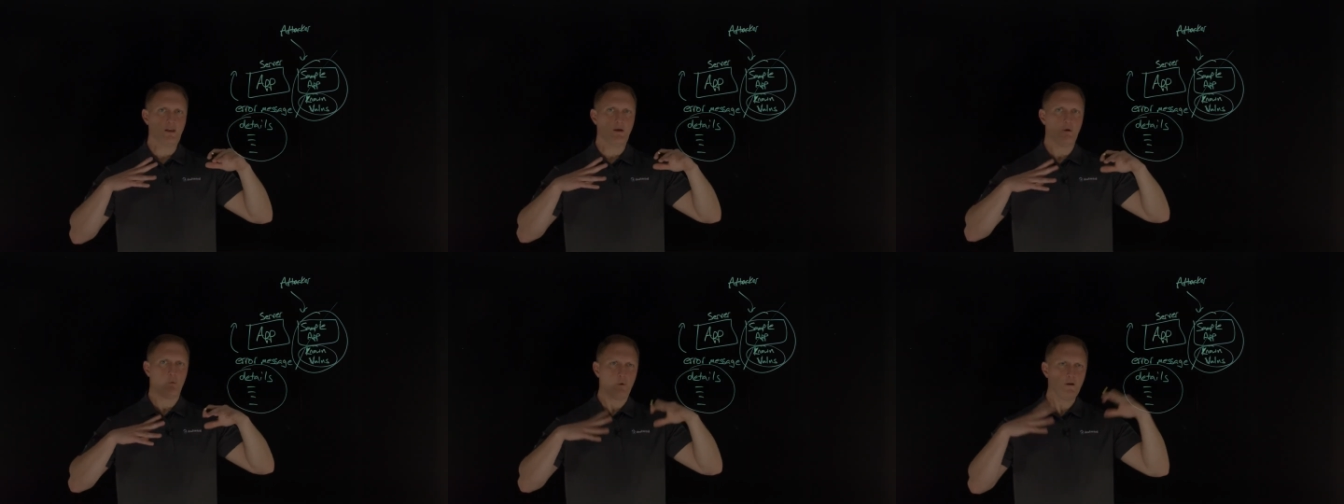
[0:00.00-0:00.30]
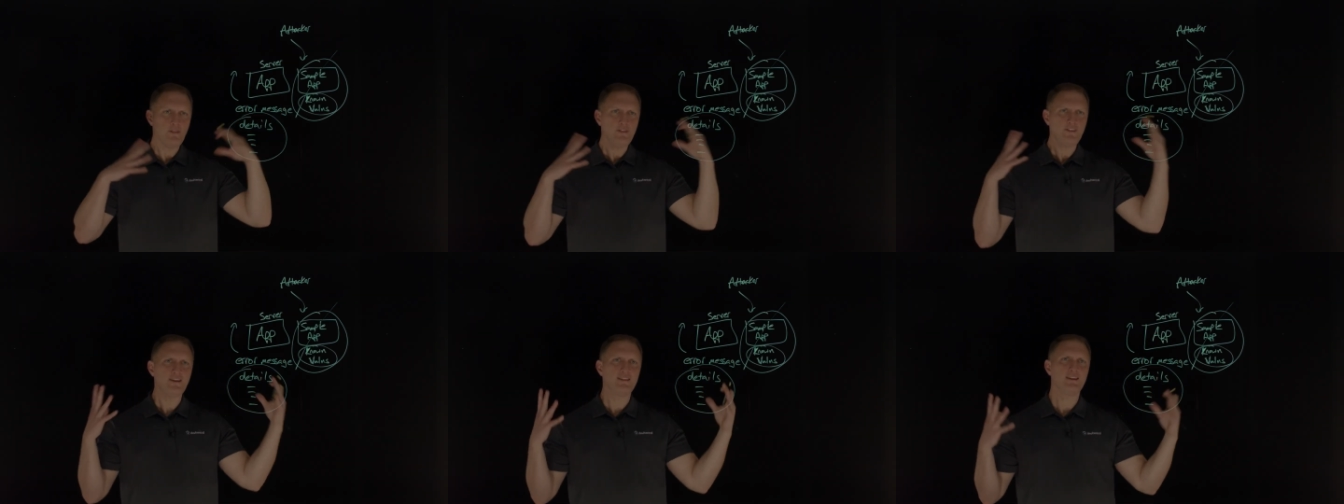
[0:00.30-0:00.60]

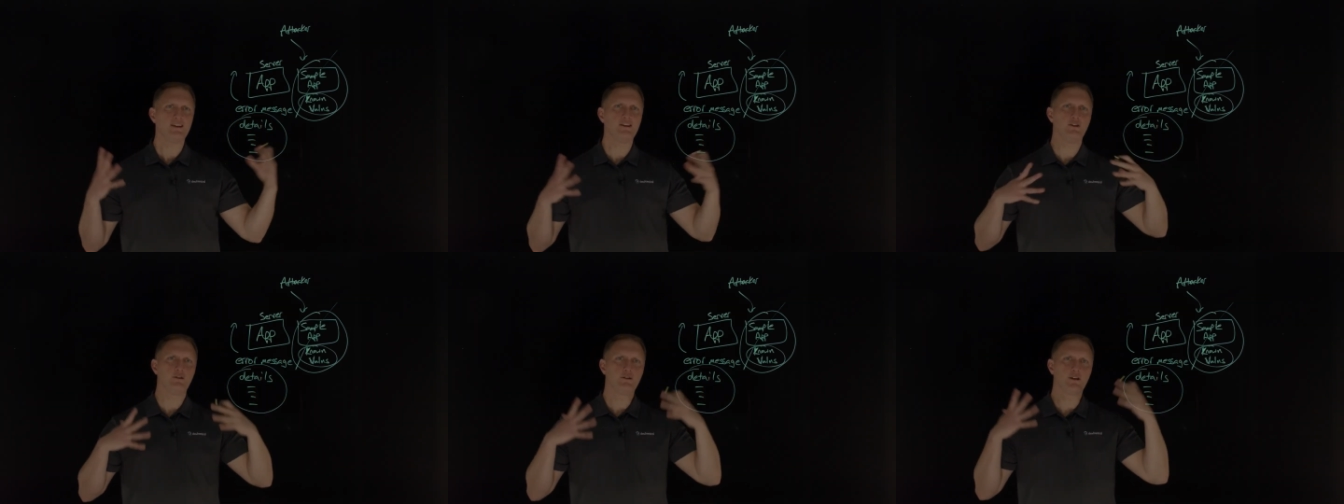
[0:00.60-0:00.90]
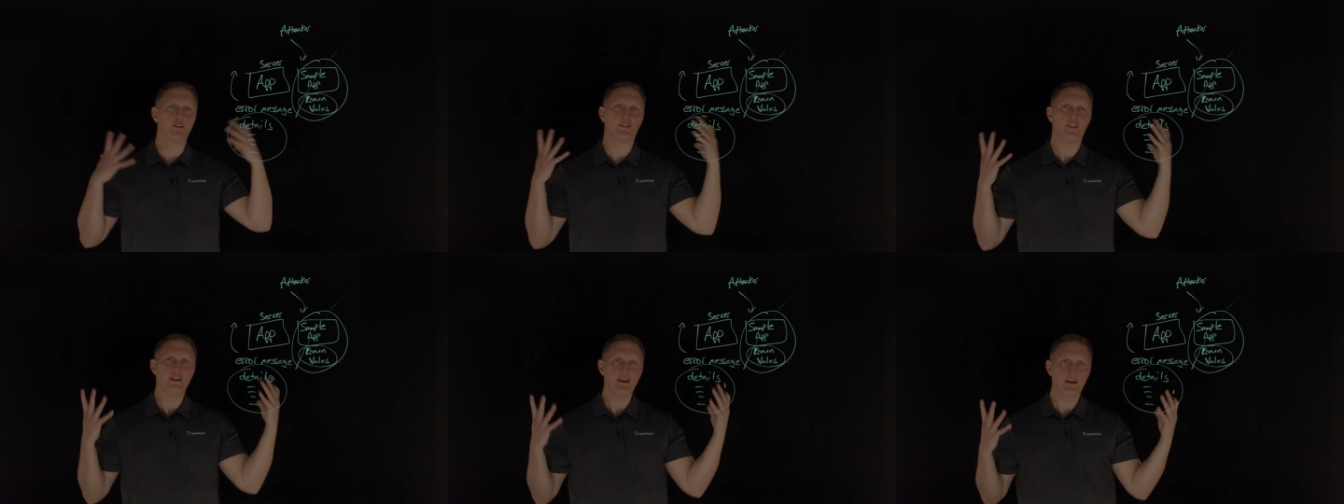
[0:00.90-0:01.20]
one thing that you
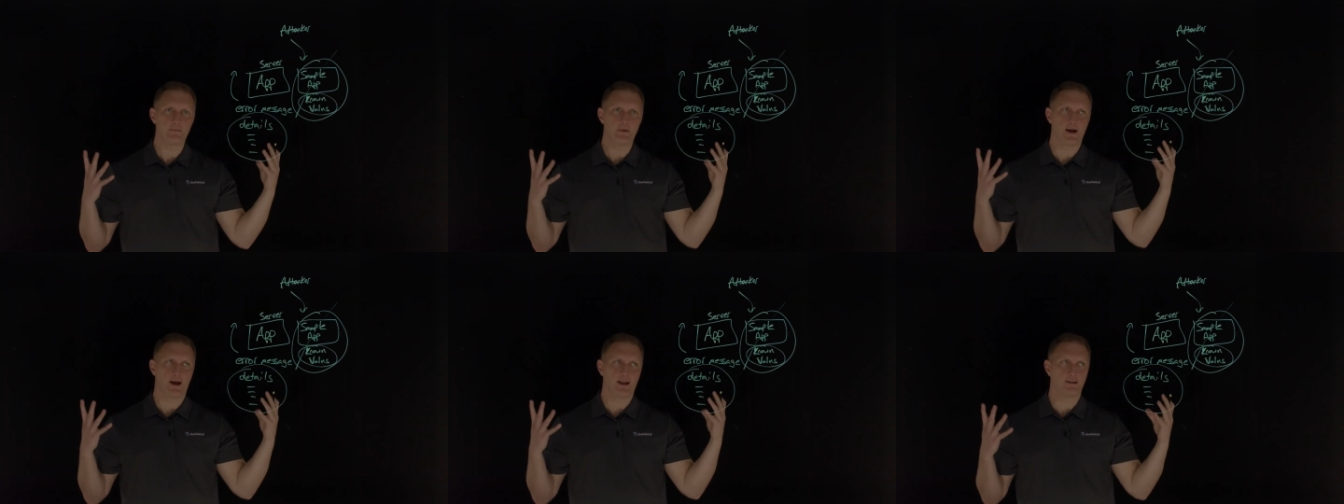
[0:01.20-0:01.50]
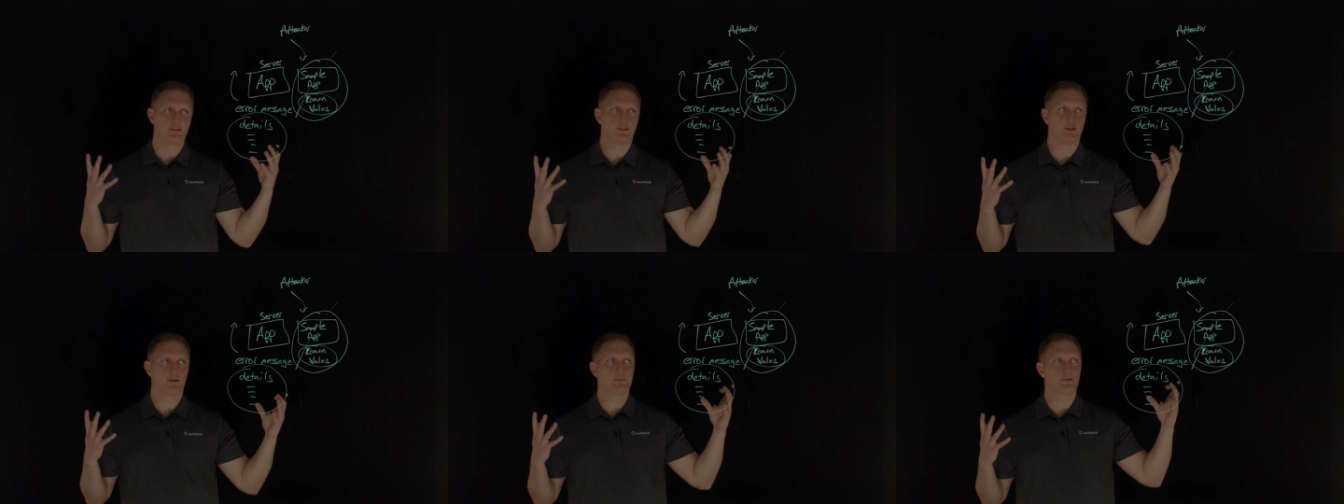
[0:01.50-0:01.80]
could think about in
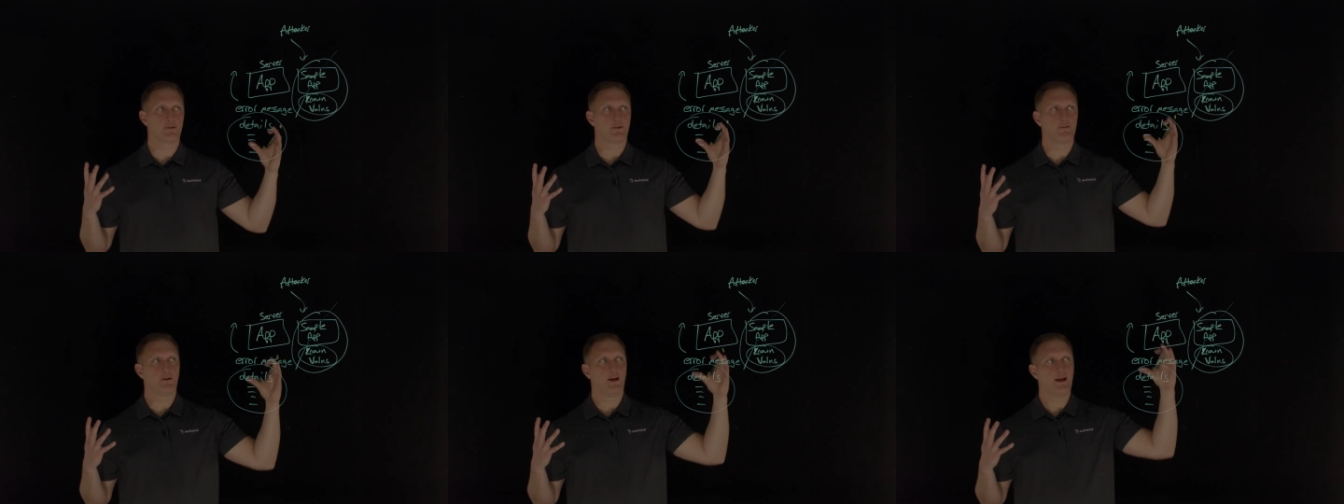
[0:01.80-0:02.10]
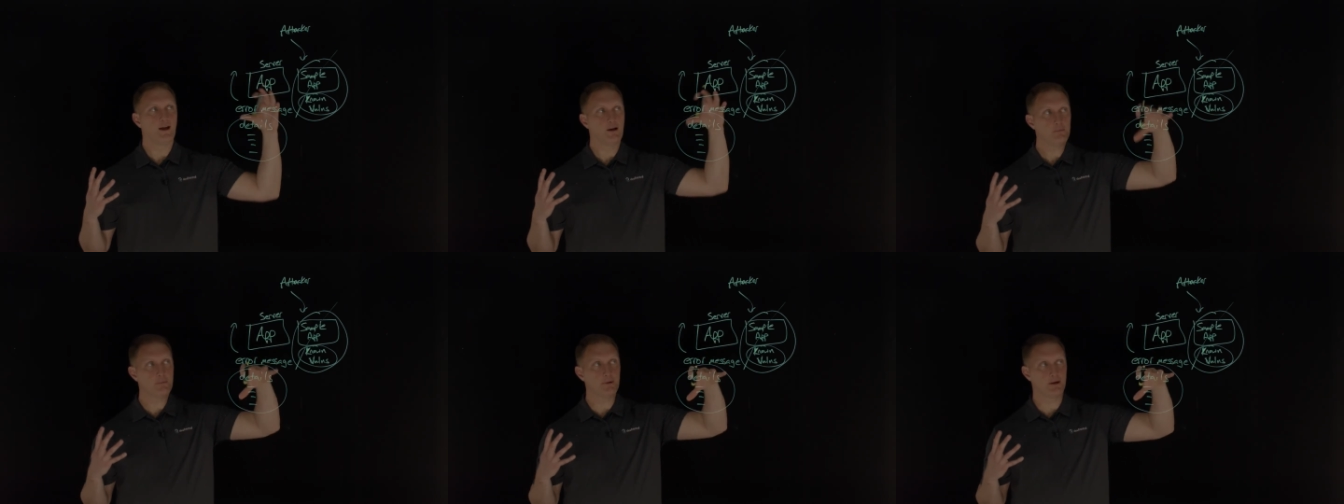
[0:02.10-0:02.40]
terms of
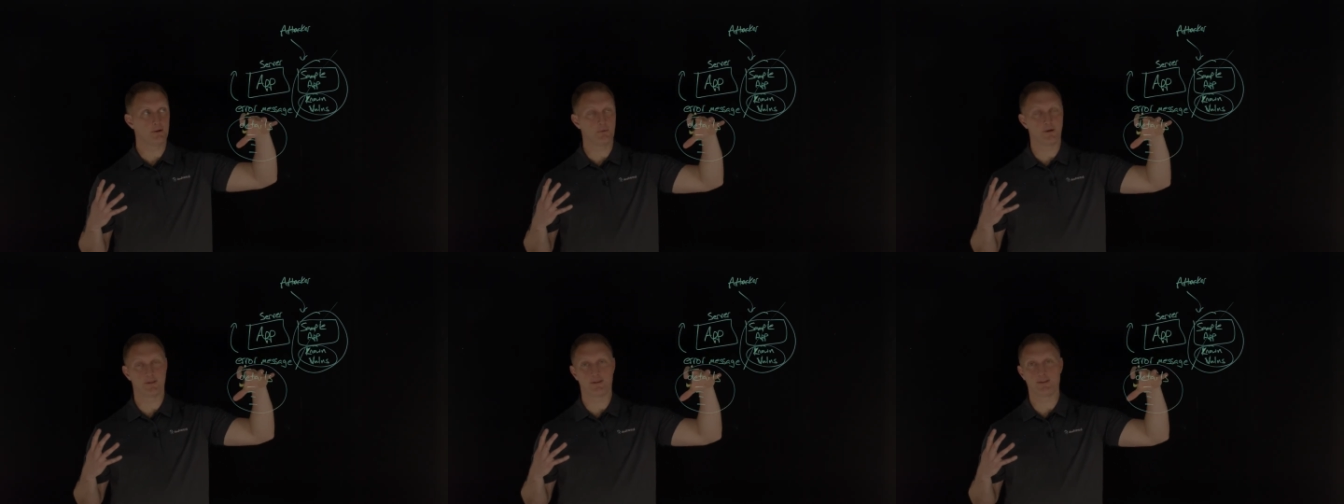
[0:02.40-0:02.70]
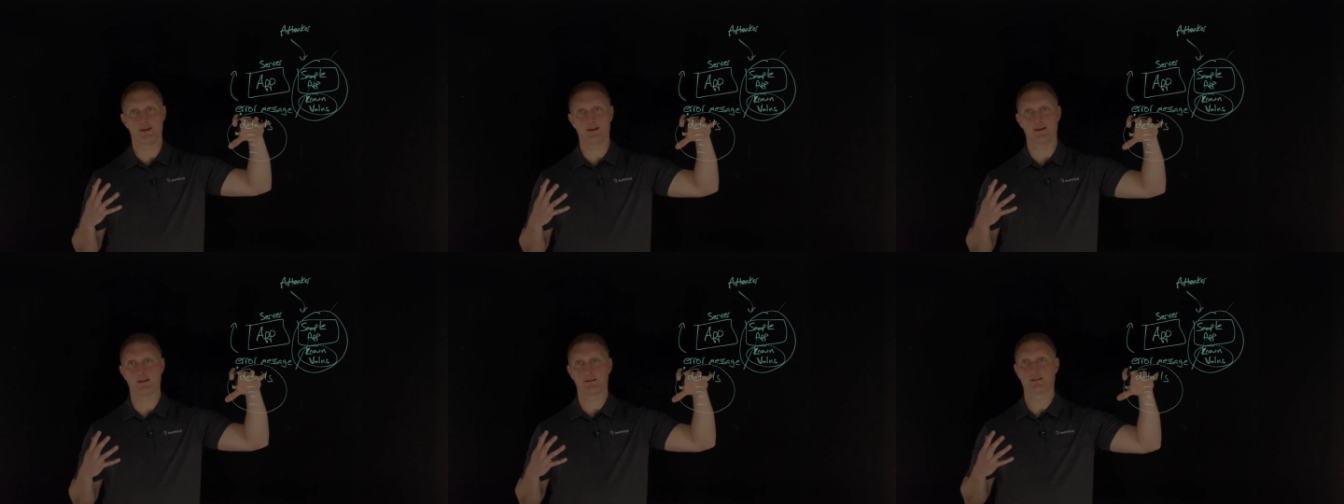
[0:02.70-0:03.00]
helping with
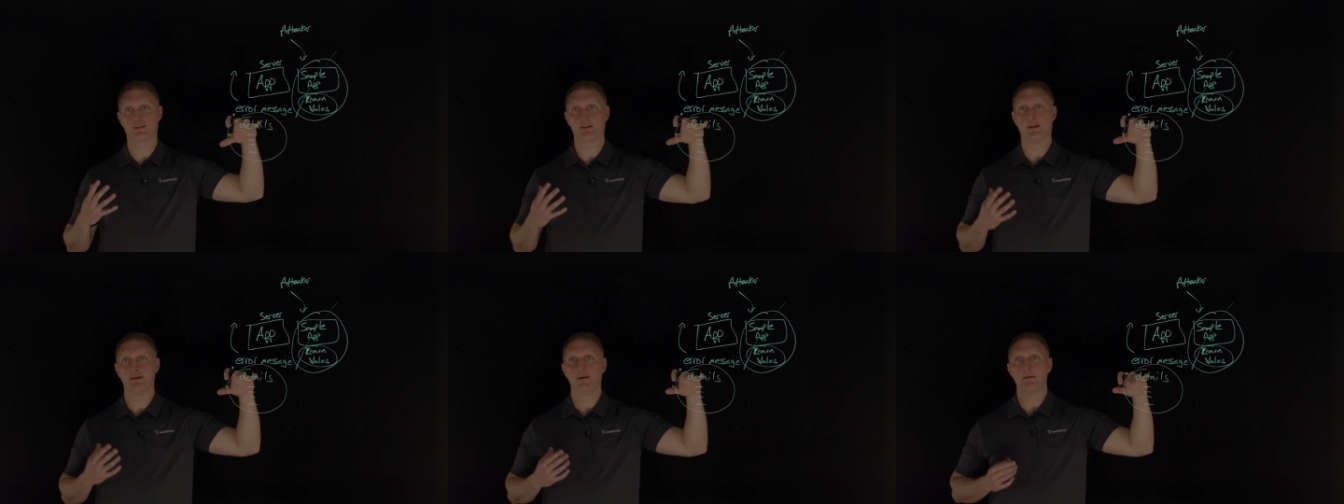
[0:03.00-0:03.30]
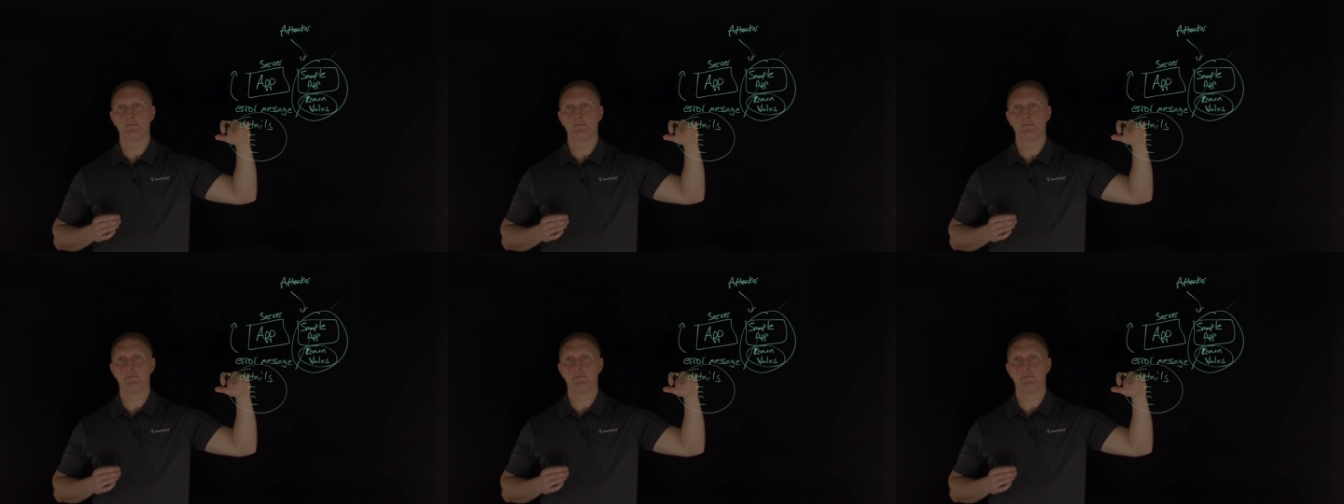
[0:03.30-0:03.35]
this